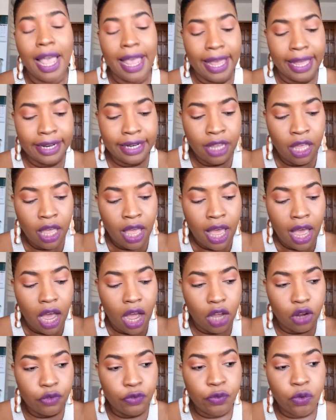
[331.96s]
And
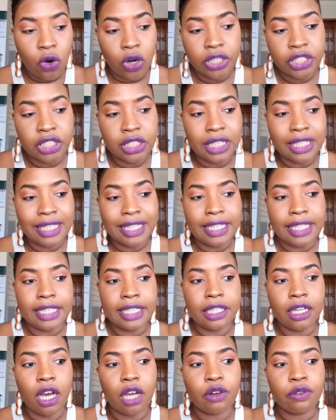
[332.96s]

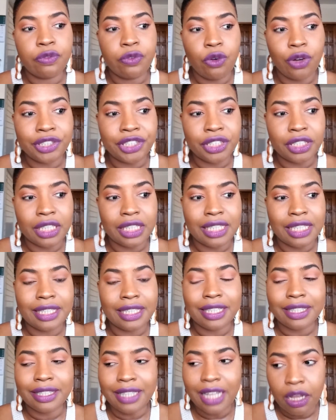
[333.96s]
unfortunately,
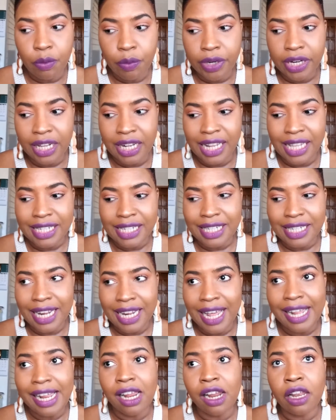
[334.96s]
the thing with it is
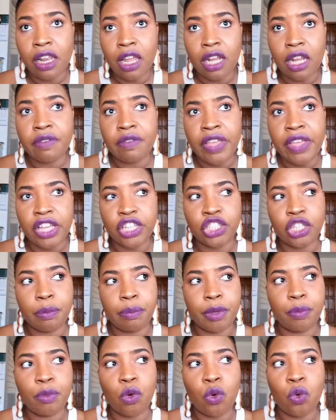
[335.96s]
that a lot of Haitian
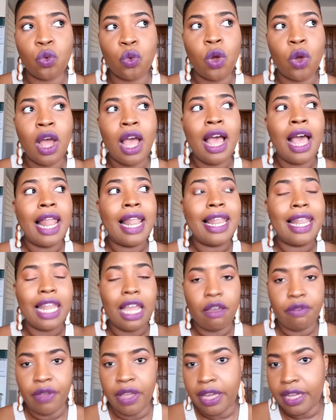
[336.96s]
people who
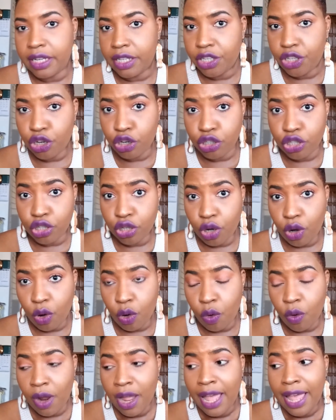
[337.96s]
left Haiti years
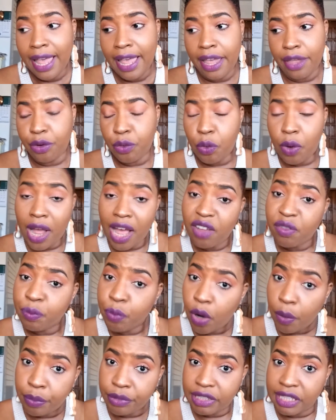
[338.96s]
ago and who have
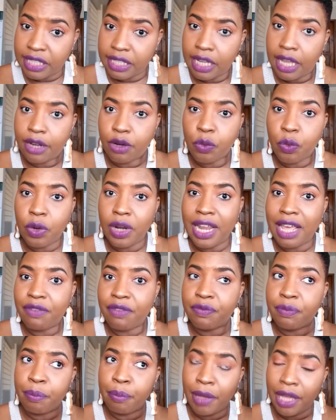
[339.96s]
property and who
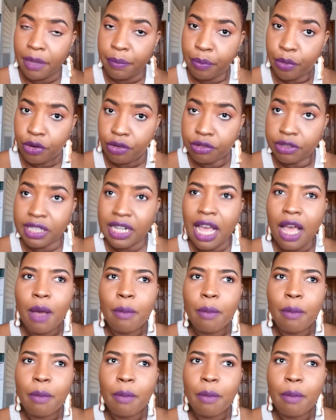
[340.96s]
left papers,